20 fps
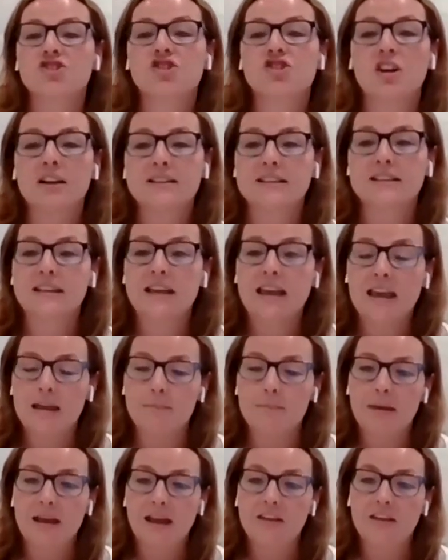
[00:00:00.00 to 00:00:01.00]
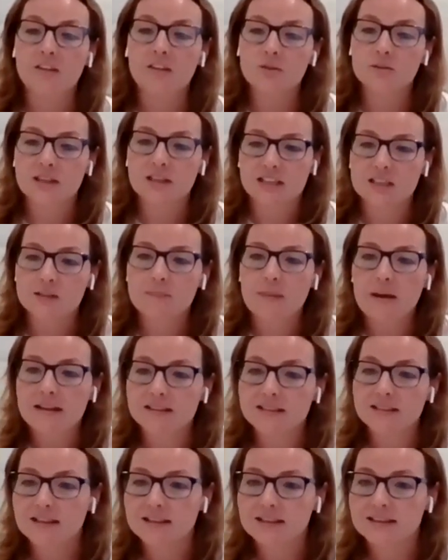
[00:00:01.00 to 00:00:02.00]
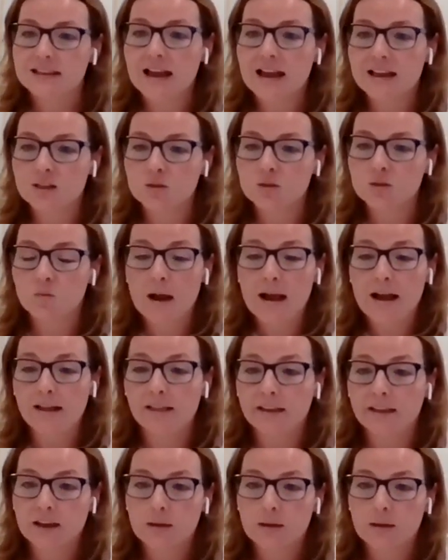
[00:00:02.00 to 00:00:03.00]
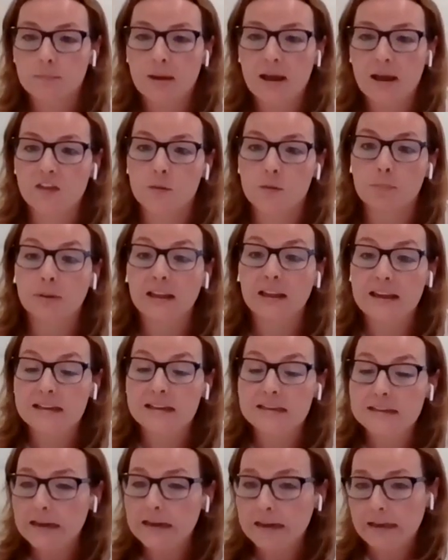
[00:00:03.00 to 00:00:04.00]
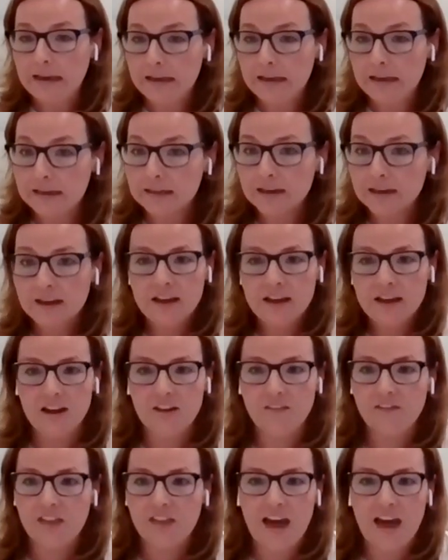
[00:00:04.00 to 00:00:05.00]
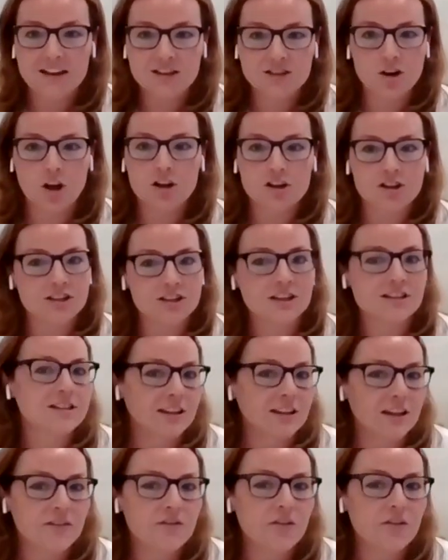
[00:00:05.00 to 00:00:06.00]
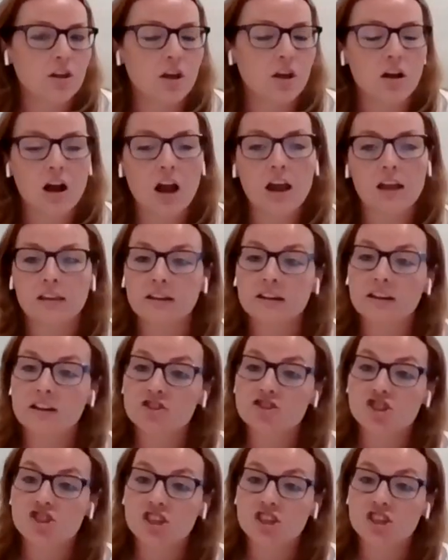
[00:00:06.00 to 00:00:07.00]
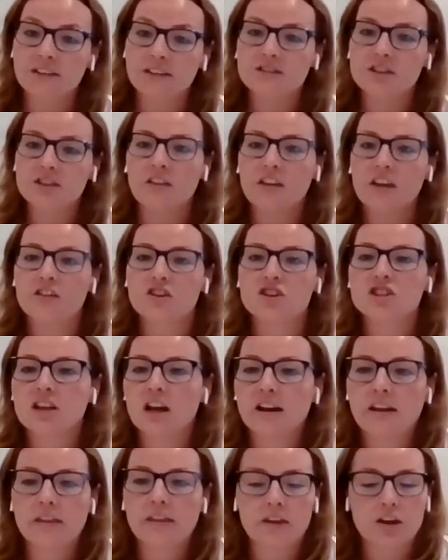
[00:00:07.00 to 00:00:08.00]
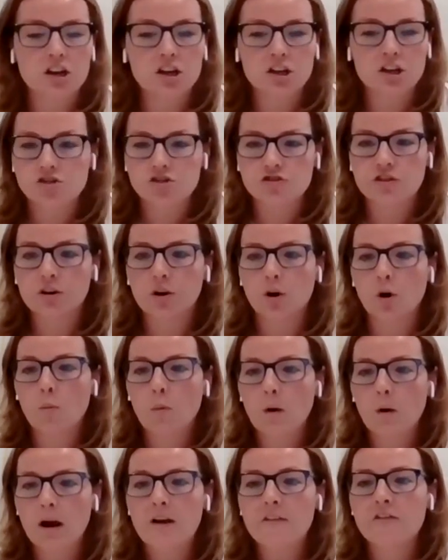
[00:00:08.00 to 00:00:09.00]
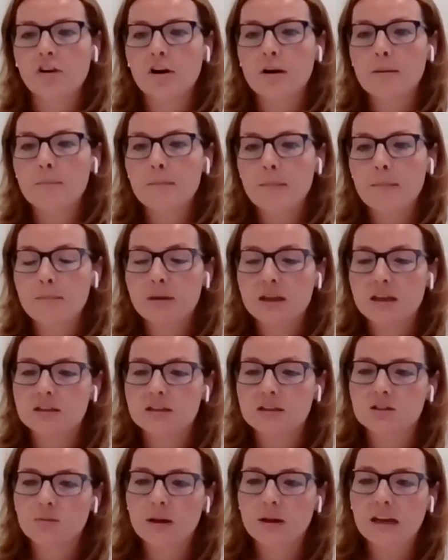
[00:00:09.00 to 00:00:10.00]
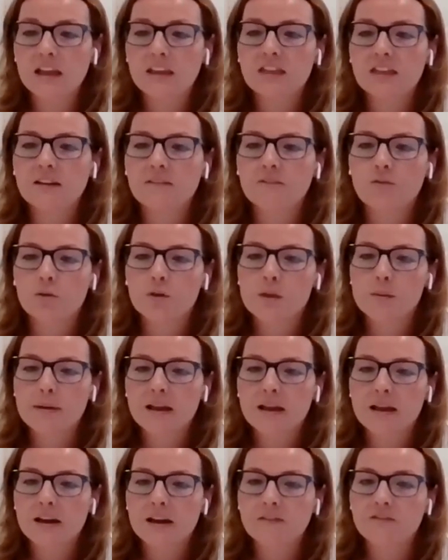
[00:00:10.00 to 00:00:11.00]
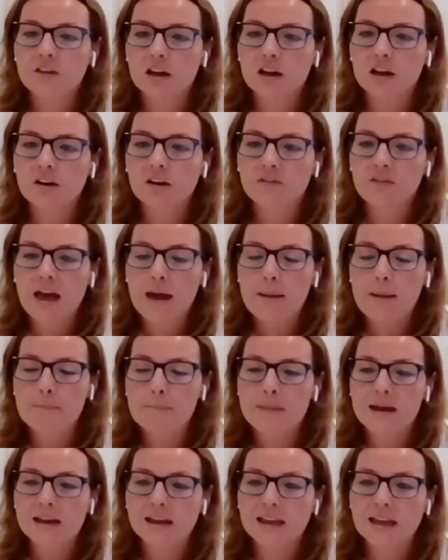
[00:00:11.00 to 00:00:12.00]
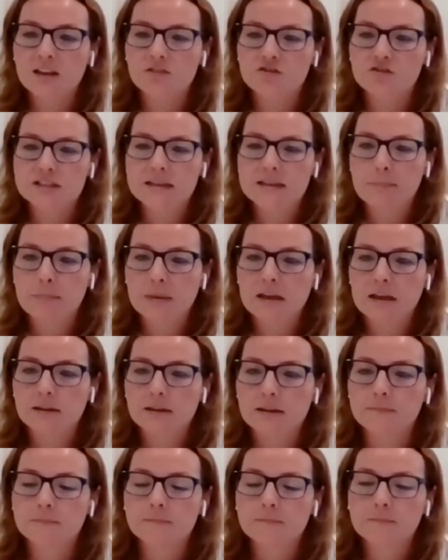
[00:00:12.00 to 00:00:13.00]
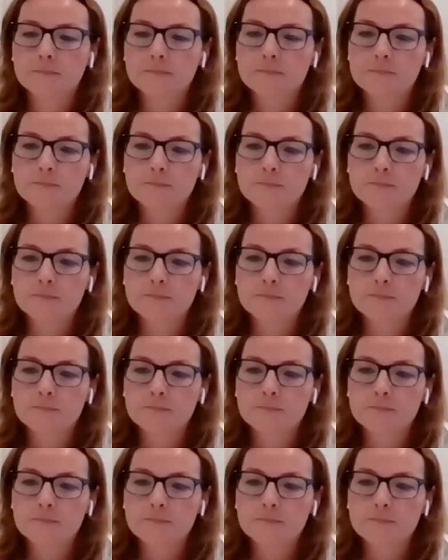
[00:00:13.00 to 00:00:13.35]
And the trust can pay those expenses as well. It could pay the plane ticket if that daughter doesn't live on Long Island and she lives on the other side of the country or wherever it may be. So anything for the benefit of that Medicaid recipient.